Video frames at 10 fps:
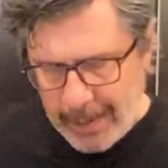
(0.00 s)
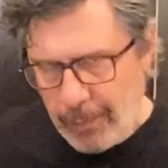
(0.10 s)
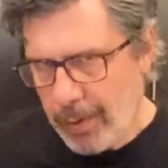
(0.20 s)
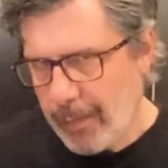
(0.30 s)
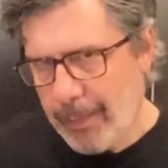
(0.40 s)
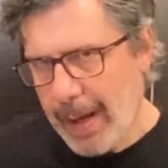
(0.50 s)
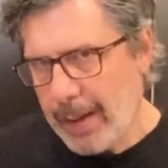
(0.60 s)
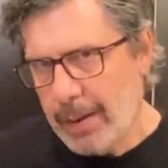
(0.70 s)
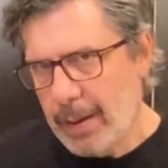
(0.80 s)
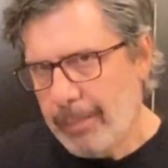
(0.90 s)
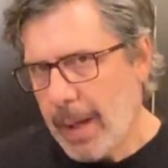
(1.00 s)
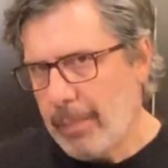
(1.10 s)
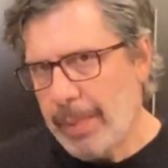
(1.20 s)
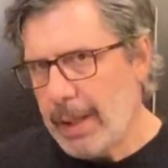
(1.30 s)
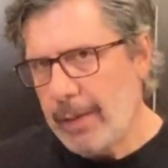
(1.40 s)
Now, one of my
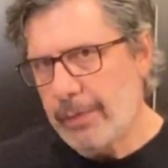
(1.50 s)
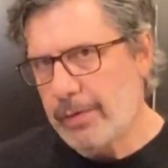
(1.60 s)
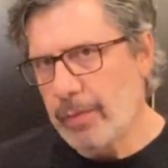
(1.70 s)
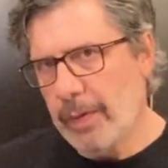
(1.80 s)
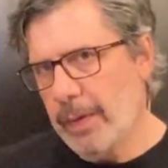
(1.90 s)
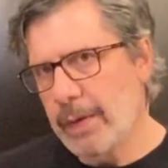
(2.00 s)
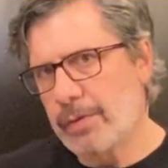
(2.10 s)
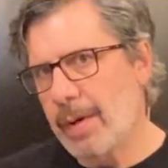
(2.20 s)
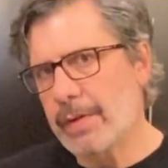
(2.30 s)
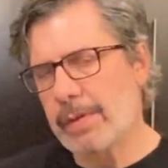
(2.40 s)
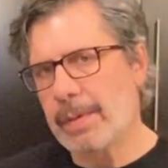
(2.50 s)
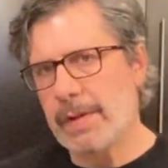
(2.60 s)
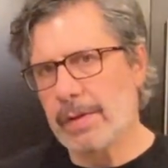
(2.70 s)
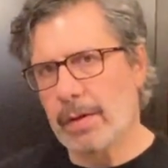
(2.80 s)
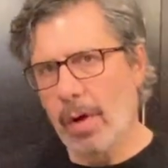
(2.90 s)
pet peeves with these
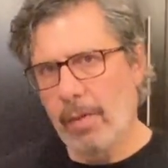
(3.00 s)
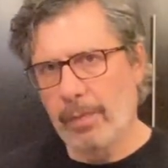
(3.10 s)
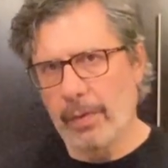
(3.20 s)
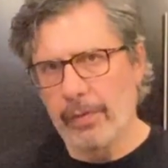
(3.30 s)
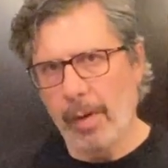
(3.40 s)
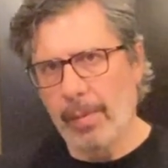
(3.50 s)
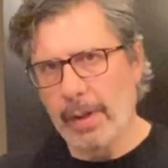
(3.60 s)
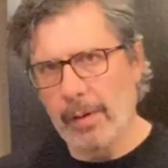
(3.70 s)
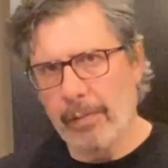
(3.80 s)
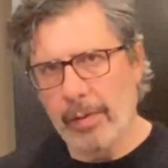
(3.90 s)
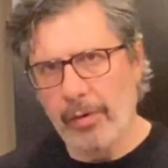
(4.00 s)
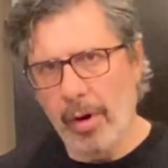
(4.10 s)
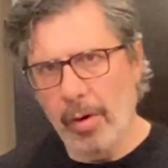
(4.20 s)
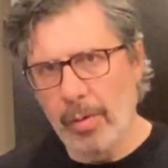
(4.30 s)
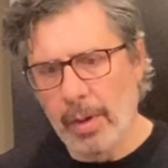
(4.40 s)
recipes that call for a doubling of the
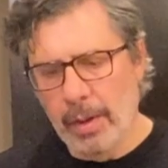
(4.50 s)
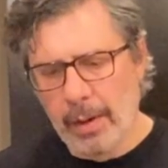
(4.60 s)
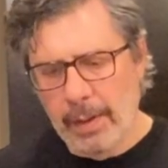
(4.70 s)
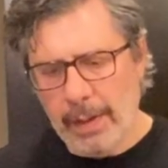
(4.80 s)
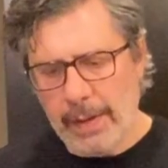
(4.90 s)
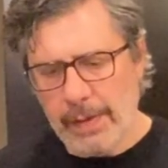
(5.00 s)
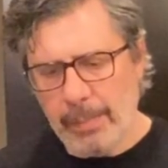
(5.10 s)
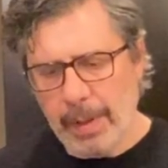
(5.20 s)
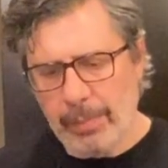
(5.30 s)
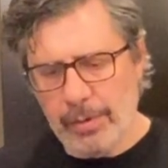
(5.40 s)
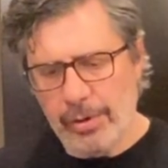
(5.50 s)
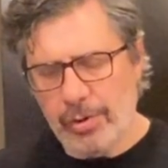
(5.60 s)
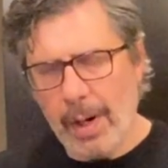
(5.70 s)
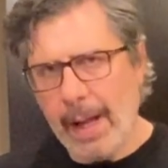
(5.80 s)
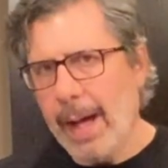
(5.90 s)
dough is that people just
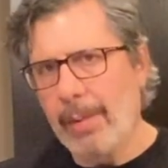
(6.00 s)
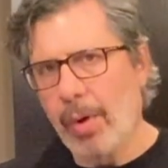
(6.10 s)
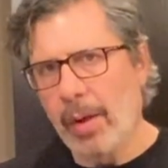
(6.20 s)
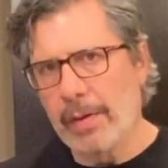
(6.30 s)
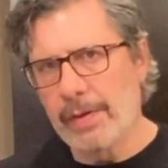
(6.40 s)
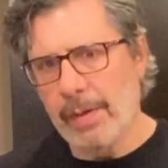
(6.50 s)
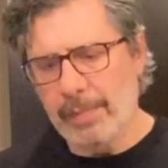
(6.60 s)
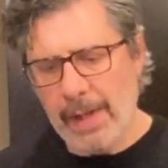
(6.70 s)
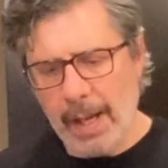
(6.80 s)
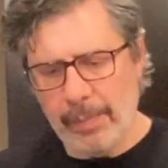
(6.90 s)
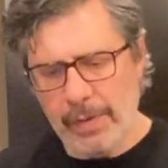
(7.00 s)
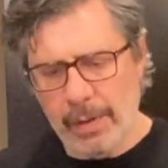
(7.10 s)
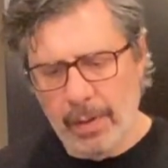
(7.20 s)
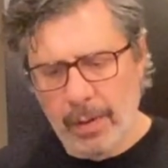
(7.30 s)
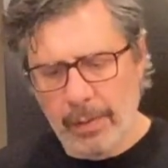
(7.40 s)
try to eyeball it
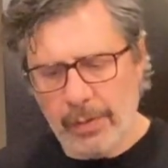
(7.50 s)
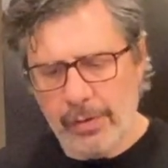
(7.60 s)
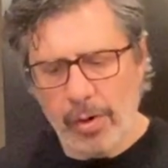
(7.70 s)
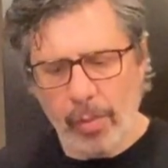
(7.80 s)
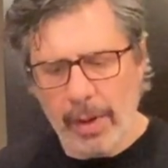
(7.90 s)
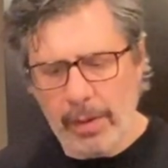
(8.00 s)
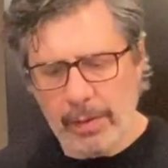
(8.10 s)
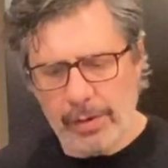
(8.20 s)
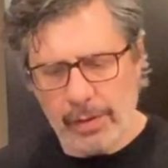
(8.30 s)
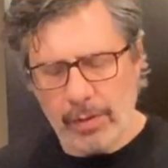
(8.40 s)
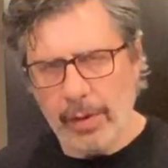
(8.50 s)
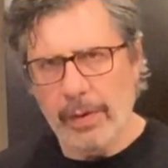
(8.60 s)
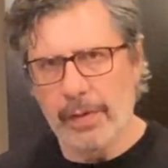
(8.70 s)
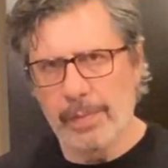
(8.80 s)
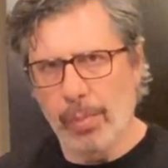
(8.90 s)
sometimes. There's no way you could just look
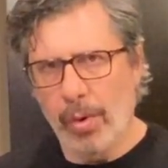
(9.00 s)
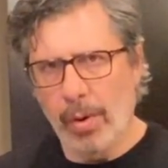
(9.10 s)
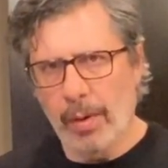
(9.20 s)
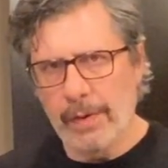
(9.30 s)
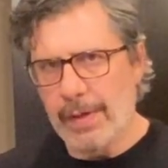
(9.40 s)
at this bowl and